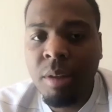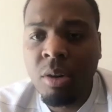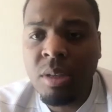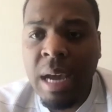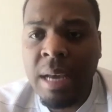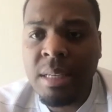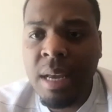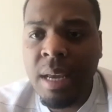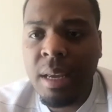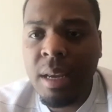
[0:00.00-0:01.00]
those
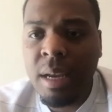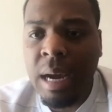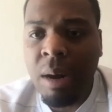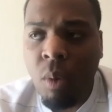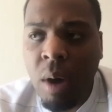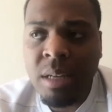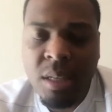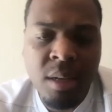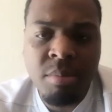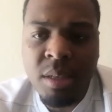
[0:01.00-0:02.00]
guys, like, I
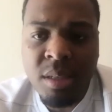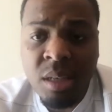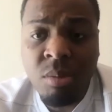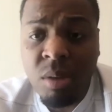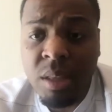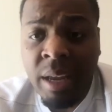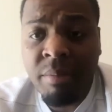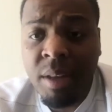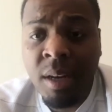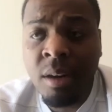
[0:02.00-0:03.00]
watch them to see what
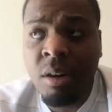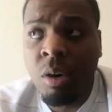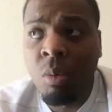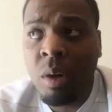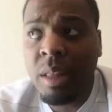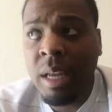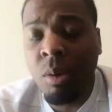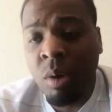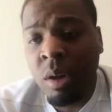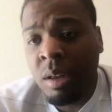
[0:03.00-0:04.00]
they've done or what
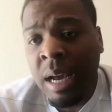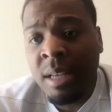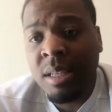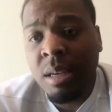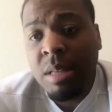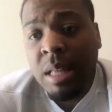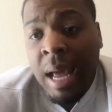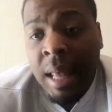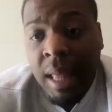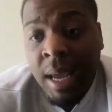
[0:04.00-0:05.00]
concepts
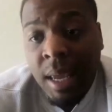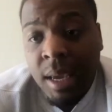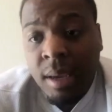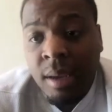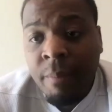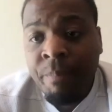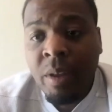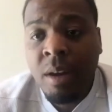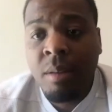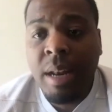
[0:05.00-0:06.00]
that I like
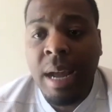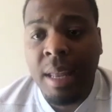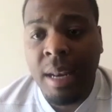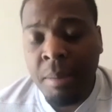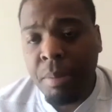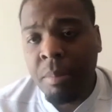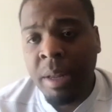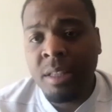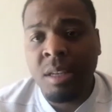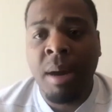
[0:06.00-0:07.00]
that I can
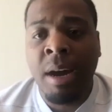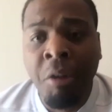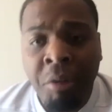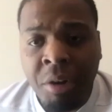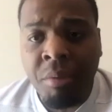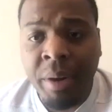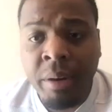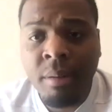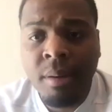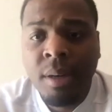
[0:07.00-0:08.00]
implement into my own
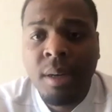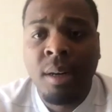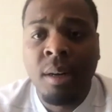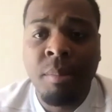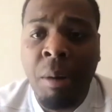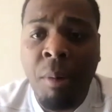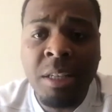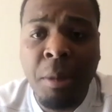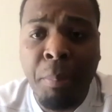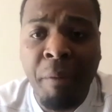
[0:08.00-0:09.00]
career. I
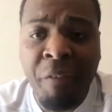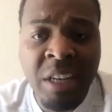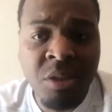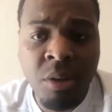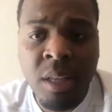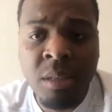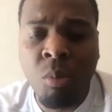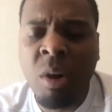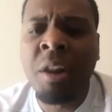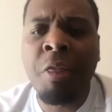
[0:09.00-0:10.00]
watch their
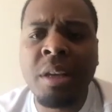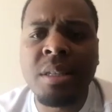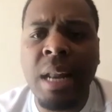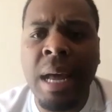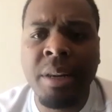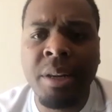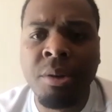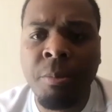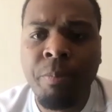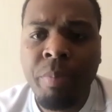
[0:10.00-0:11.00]
professionalism. One things that I
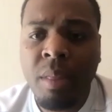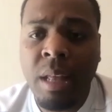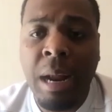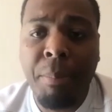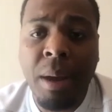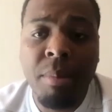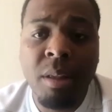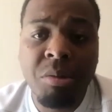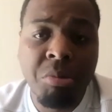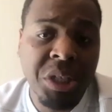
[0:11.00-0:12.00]
do that I
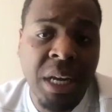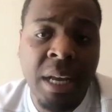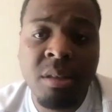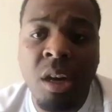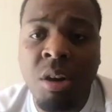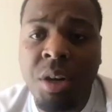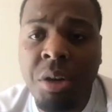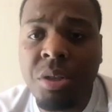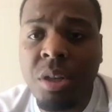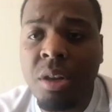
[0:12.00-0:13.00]
probably would challenge all
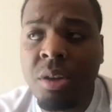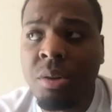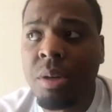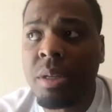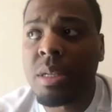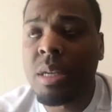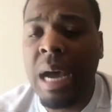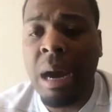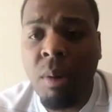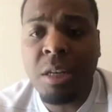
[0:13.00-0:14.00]
coaches to do is
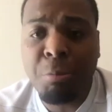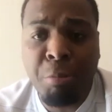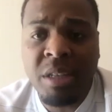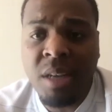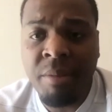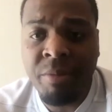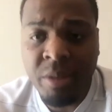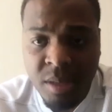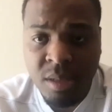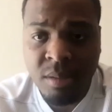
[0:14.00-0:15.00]
I watch press
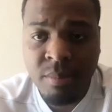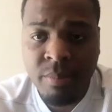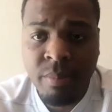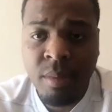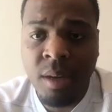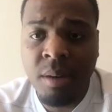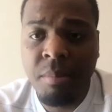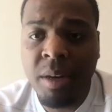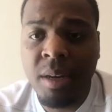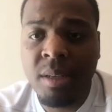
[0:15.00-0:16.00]
conferences.
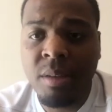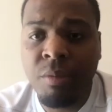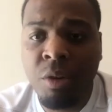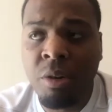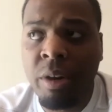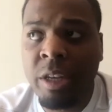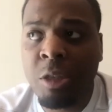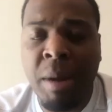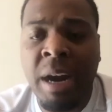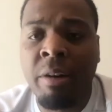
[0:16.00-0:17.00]
Because if you're
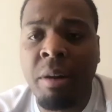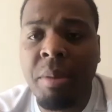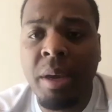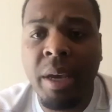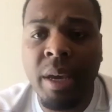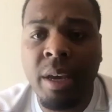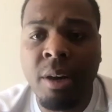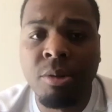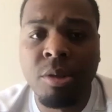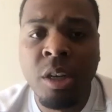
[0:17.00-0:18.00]
aspiring to be a head
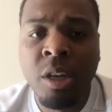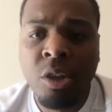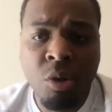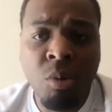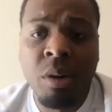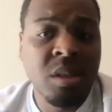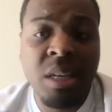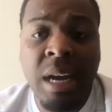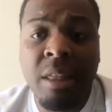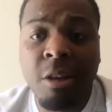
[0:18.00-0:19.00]
coach, you want to
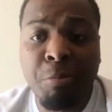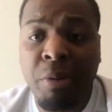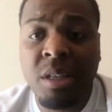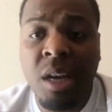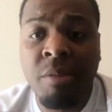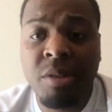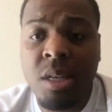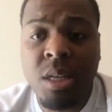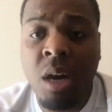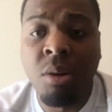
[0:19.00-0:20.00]
see how those press
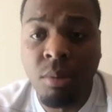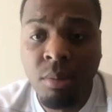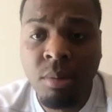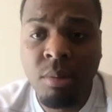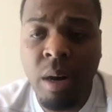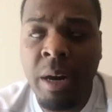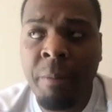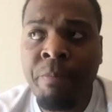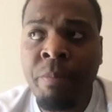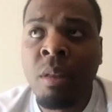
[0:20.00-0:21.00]
conferences go,
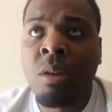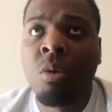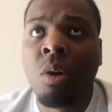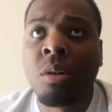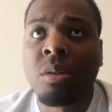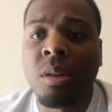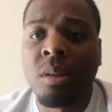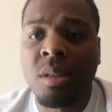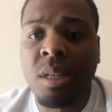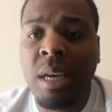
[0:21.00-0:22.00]
right? You want
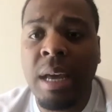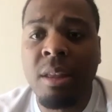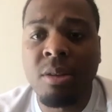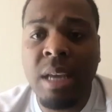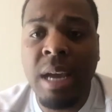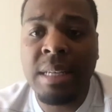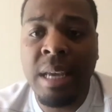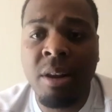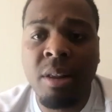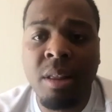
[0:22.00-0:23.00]
to see how those
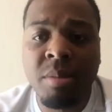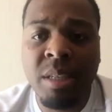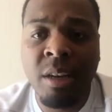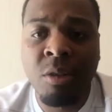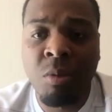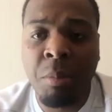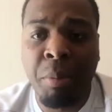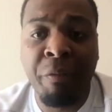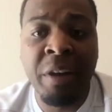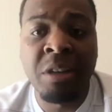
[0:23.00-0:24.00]
guys handle themselves with
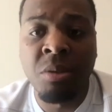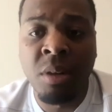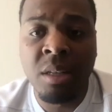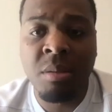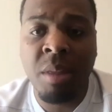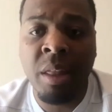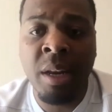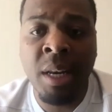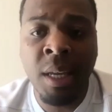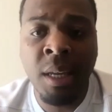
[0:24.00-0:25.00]
the professionalism that
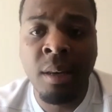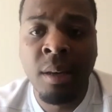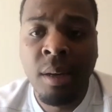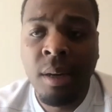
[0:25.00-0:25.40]
they need